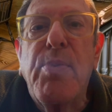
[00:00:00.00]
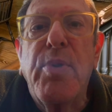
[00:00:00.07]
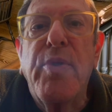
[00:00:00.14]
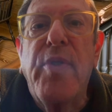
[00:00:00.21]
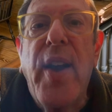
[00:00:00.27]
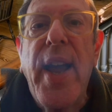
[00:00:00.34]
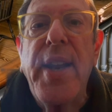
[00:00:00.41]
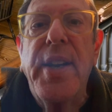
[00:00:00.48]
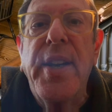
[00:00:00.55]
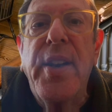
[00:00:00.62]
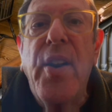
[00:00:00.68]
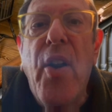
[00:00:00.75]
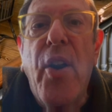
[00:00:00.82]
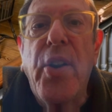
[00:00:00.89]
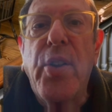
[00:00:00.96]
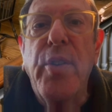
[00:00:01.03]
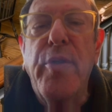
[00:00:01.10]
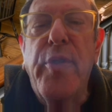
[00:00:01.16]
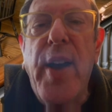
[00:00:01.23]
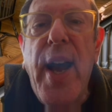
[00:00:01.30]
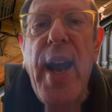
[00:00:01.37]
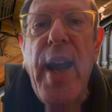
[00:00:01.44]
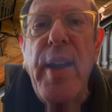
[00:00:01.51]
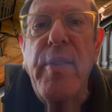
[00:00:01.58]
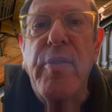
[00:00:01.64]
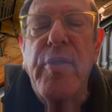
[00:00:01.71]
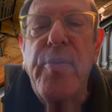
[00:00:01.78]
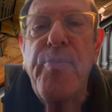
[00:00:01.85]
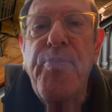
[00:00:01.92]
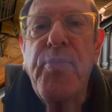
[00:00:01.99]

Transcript: provided in Article 5.